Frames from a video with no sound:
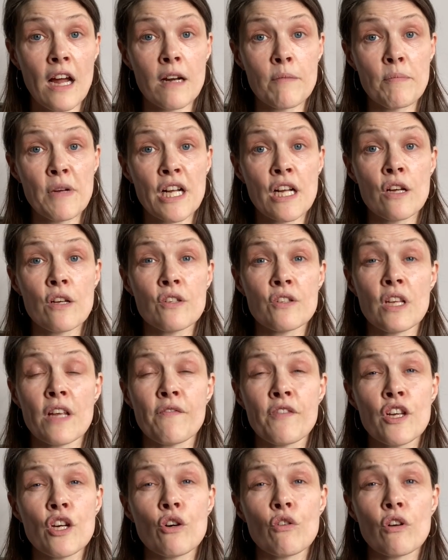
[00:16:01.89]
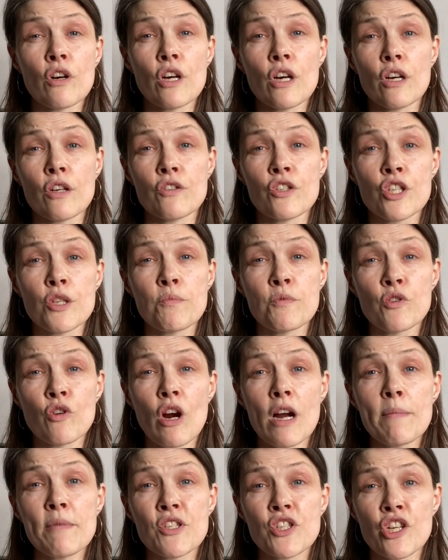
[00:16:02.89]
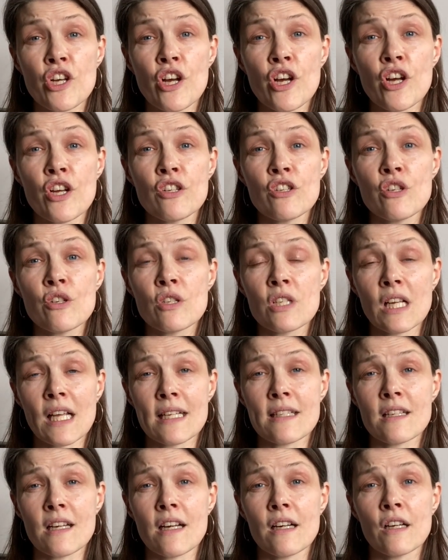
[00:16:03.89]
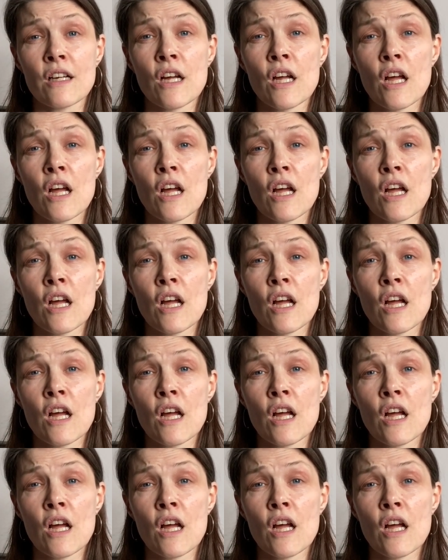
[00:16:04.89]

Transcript: And because if you're a subscriber to her newsletter,